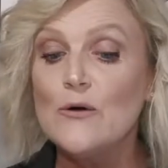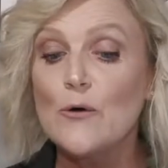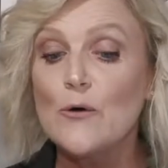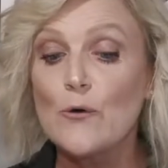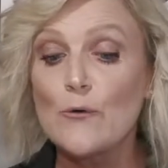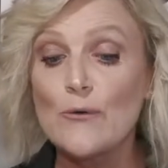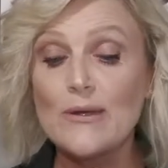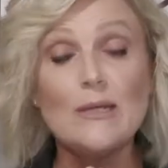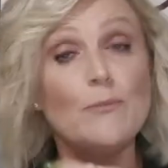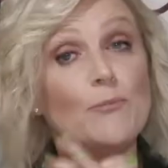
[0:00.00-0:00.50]

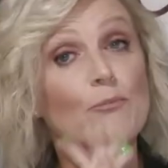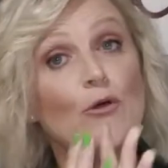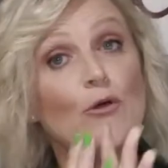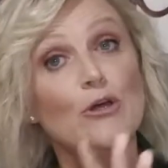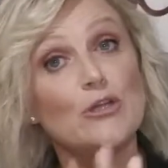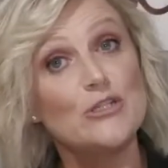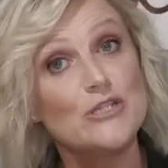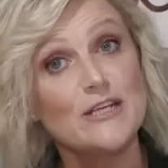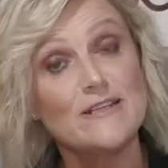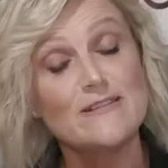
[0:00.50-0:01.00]
or any
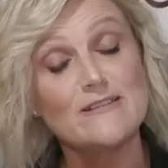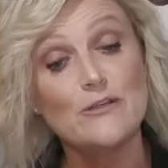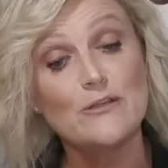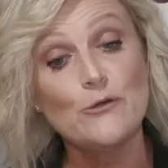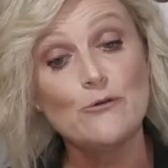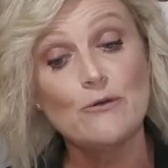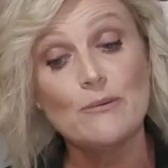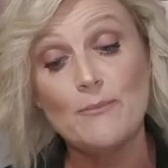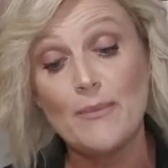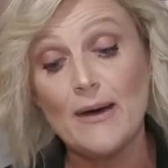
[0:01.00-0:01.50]
projects that
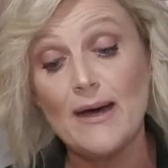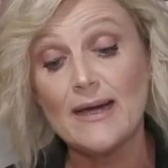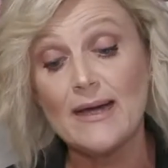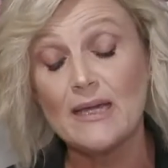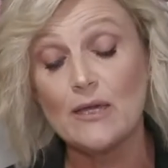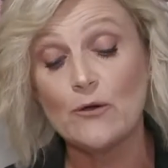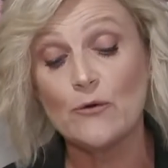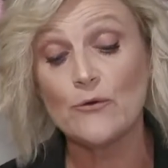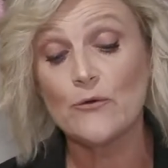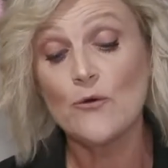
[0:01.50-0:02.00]
you're
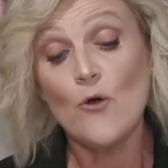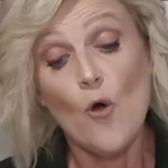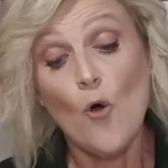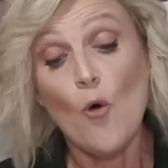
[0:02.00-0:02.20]
embarking on,